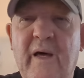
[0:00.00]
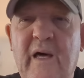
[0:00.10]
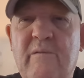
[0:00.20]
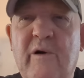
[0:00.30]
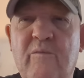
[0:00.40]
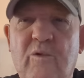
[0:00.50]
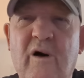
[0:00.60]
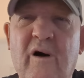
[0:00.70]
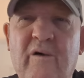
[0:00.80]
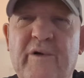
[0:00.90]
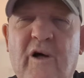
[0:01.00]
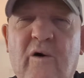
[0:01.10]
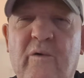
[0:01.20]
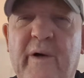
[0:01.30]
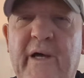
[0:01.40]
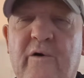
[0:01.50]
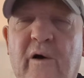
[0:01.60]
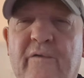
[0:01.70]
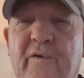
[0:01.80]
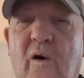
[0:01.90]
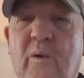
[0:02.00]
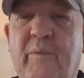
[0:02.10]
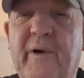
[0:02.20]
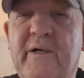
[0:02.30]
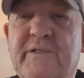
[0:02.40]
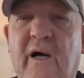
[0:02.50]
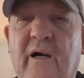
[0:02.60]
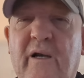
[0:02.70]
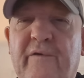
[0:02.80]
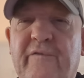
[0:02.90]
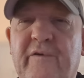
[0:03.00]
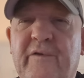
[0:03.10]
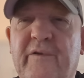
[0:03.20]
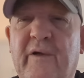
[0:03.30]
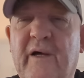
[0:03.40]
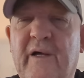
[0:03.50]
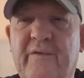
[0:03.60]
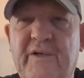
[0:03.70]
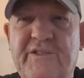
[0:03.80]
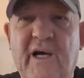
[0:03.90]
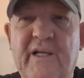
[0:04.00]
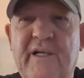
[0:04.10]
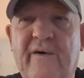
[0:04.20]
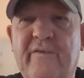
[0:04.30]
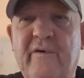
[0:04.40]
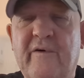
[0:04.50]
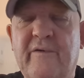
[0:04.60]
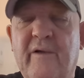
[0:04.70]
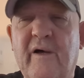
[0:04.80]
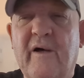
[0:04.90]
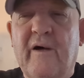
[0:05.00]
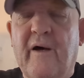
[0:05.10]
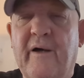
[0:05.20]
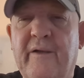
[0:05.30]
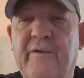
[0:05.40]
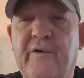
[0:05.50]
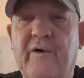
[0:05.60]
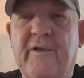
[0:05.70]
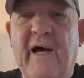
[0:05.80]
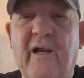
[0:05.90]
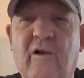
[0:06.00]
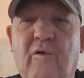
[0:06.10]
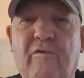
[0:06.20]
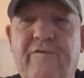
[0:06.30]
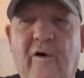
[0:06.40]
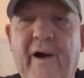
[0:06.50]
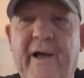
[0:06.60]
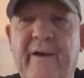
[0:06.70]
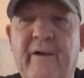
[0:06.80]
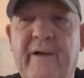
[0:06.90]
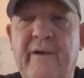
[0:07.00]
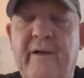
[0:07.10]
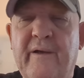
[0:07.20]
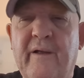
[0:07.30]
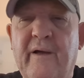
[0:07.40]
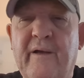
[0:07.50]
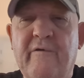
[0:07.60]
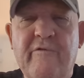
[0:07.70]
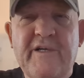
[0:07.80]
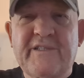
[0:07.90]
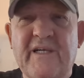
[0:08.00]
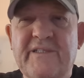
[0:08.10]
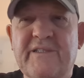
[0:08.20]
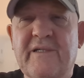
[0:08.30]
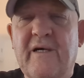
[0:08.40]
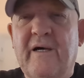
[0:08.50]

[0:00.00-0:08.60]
He went, well, you know, he got involved with Peter Sutcliffe and this, that, and the other. And and uh, they had a little fight in in in, in a recess.